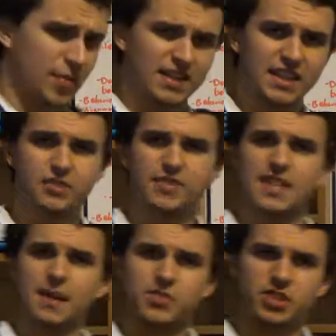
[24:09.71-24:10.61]

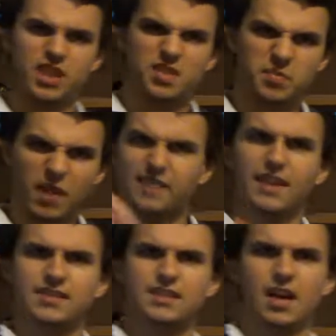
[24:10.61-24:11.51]
magnetoreception. I'll be back
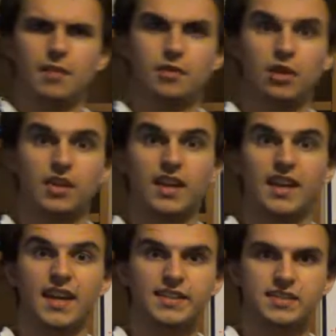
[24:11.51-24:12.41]
next time
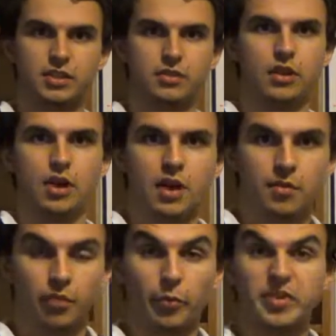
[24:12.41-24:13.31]
looking into
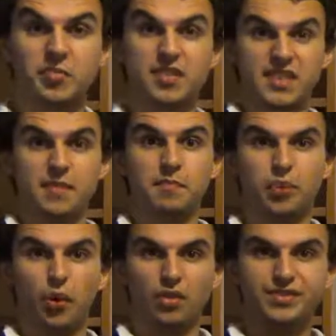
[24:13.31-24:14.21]
probably the most
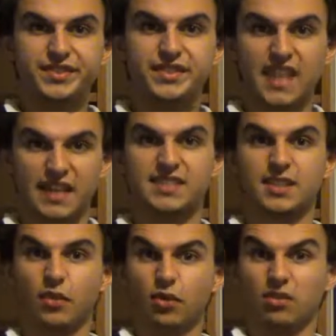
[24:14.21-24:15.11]
important sense
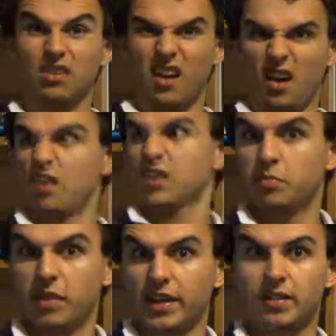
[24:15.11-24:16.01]
of all,
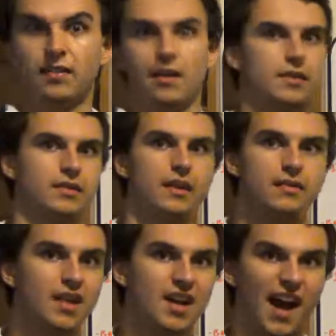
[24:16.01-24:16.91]
arguably, I don't
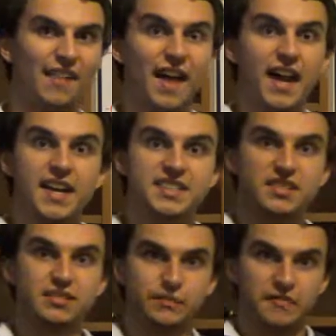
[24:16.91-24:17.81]
know, and that
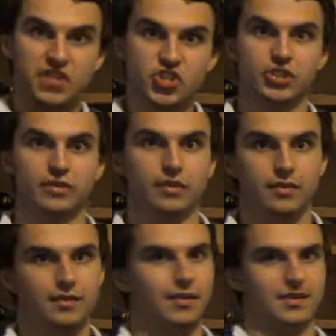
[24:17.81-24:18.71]
is vision.
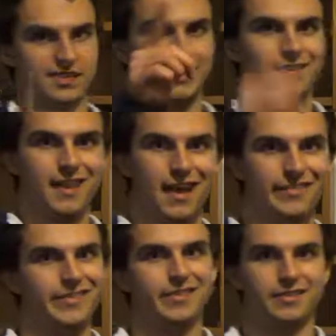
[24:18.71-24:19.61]
I'll see you
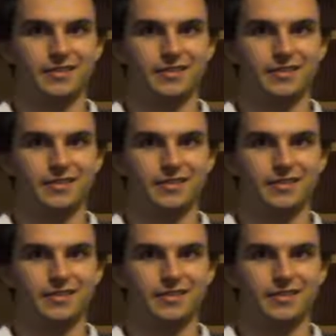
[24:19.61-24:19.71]
then.